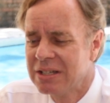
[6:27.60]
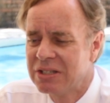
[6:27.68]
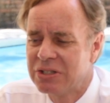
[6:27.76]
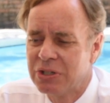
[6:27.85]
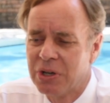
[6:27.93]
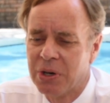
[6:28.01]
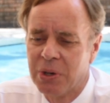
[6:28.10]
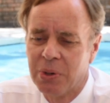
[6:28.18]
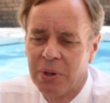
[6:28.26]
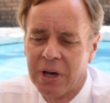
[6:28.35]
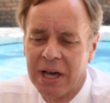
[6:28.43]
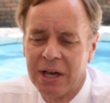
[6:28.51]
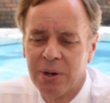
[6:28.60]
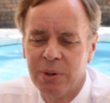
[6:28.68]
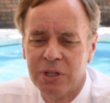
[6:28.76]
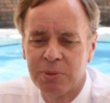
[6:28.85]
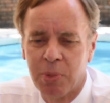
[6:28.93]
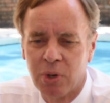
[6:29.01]
So I
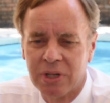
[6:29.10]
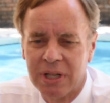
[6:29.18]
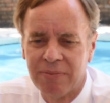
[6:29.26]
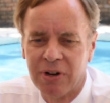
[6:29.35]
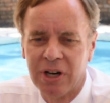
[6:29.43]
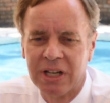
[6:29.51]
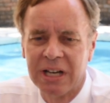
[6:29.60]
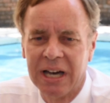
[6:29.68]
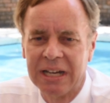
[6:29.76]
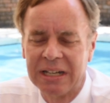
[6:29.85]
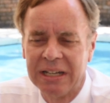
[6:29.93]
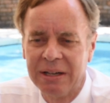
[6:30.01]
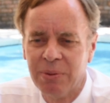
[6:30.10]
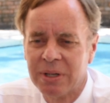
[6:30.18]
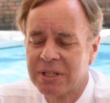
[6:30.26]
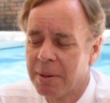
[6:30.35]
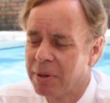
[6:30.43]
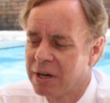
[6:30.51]
always spoke to them very kindly.
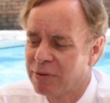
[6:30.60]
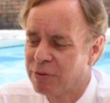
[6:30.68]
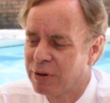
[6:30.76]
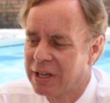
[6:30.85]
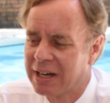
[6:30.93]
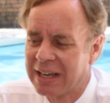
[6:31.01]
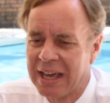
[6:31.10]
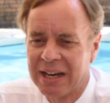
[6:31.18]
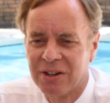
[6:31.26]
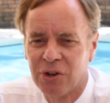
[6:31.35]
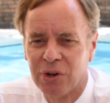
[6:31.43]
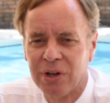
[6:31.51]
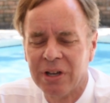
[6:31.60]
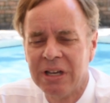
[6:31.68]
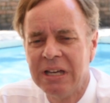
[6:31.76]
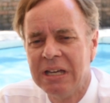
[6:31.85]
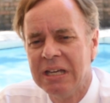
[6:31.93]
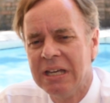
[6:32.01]
One time I'll never forget, I had a girl,
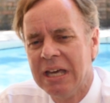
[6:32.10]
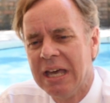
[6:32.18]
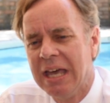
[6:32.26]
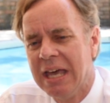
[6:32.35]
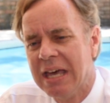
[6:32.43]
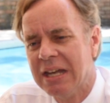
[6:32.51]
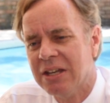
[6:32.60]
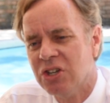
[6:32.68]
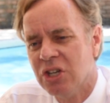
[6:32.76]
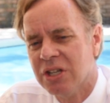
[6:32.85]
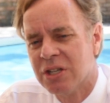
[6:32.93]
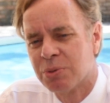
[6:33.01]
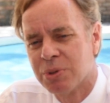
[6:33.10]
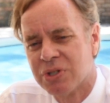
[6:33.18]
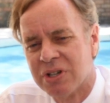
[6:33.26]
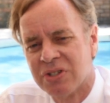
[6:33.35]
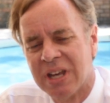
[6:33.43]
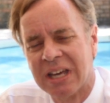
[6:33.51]
and this
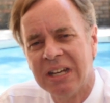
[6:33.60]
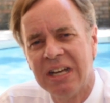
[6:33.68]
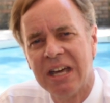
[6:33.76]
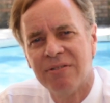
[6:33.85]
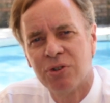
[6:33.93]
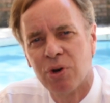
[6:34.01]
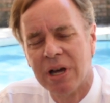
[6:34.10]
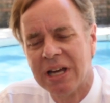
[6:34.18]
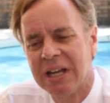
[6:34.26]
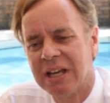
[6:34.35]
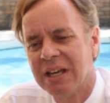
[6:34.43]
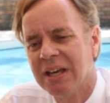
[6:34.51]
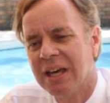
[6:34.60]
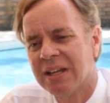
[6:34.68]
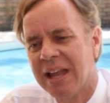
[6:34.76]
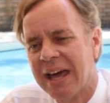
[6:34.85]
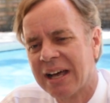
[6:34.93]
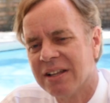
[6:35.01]
was their second day of training
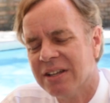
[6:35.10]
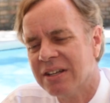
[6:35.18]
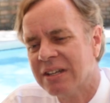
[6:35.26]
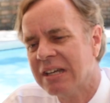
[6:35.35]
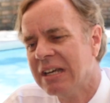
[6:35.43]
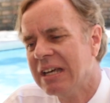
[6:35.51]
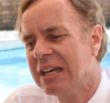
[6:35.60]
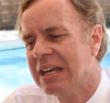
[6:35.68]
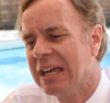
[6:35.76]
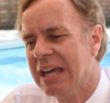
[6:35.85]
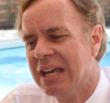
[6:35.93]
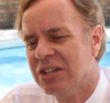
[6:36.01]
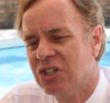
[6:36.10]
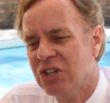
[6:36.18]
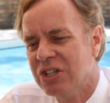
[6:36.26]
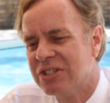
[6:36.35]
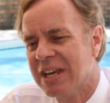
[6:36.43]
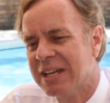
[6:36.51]
at Lackland, and
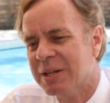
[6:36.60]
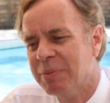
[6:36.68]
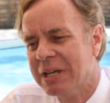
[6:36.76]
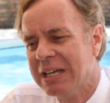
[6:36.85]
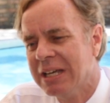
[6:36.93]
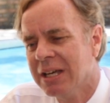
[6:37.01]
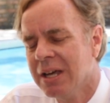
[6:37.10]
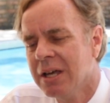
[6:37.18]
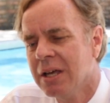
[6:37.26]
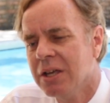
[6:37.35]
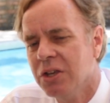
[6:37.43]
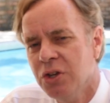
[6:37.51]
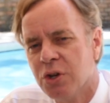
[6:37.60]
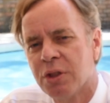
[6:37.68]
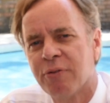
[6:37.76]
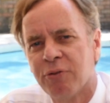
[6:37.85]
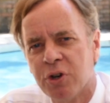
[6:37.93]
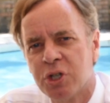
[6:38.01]
she said to me, "You're
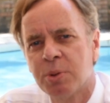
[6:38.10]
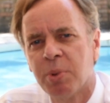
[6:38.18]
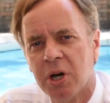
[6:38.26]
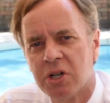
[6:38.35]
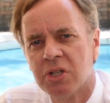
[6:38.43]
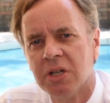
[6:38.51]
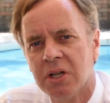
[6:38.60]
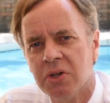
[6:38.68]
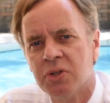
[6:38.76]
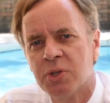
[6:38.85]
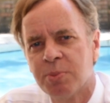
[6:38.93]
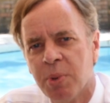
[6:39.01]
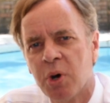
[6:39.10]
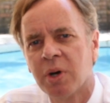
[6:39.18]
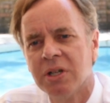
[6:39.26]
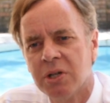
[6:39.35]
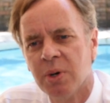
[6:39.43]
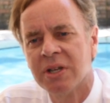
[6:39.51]
the first person who's
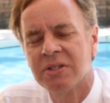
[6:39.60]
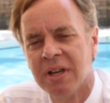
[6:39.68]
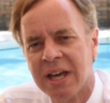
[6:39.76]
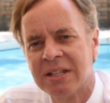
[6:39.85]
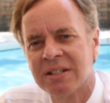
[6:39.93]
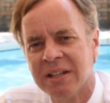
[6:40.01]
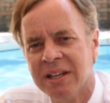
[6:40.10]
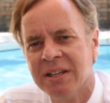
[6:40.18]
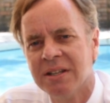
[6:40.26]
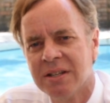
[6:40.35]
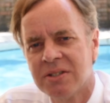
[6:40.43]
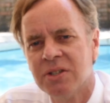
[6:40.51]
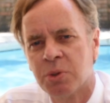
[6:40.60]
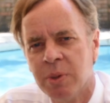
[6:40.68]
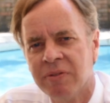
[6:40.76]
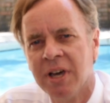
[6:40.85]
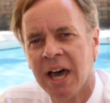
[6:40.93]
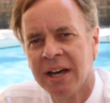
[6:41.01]
spoken to us nicely since
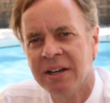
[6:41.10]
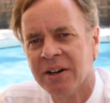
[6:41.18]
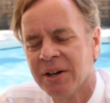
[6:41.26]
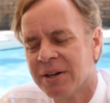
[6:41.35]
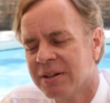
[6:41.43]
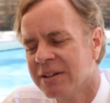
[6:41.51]
we got here,"